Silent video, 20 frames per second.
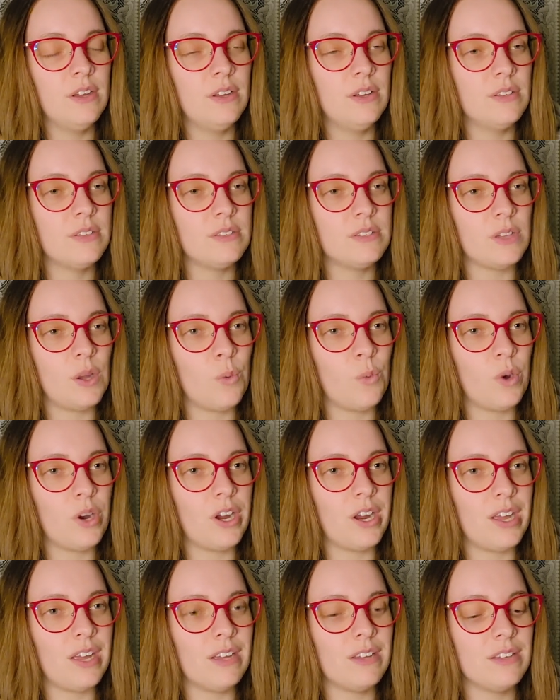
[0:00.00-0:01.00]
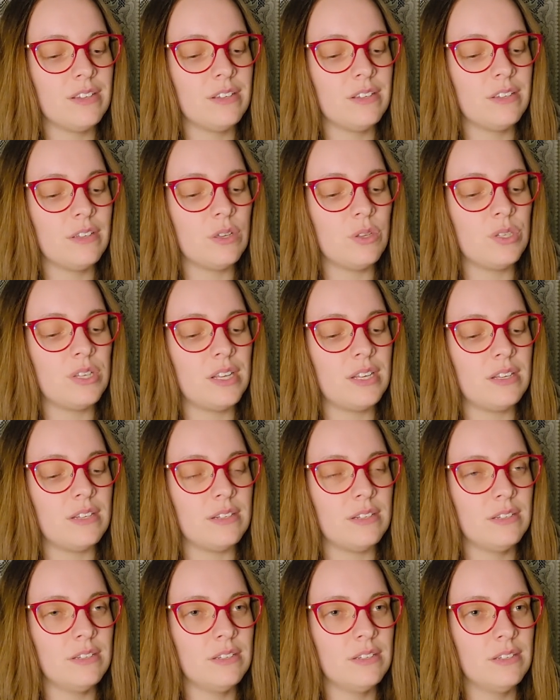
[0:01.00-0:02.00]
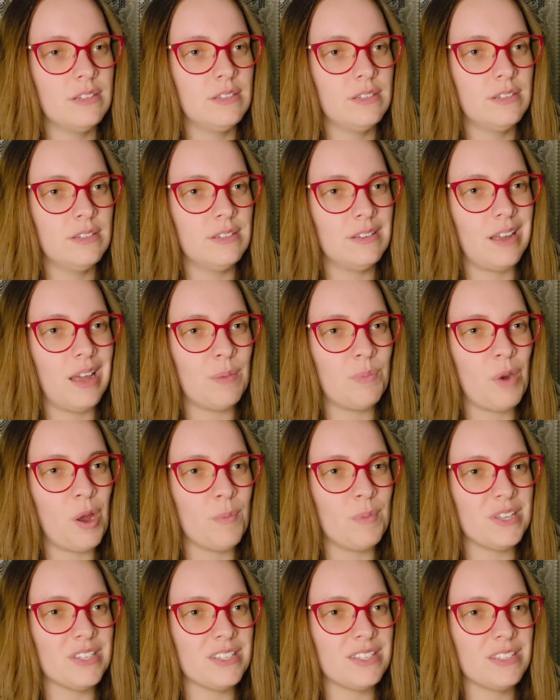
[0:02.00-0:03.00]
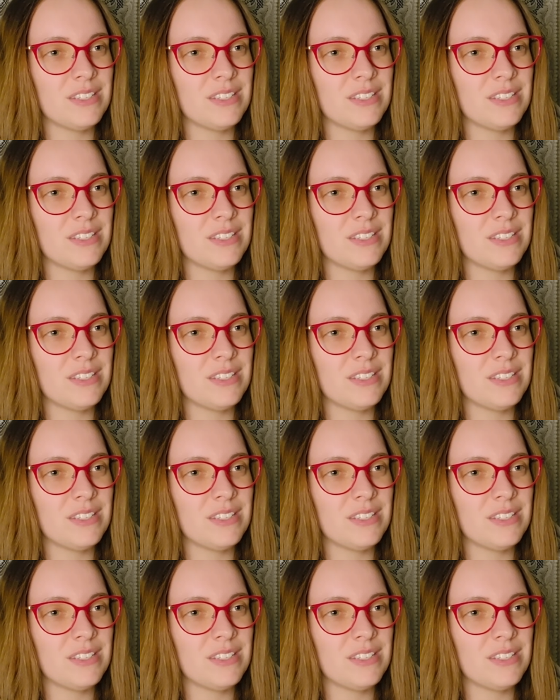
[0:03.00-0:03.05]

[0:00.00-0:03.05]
Don't worry, you didn't. I promise.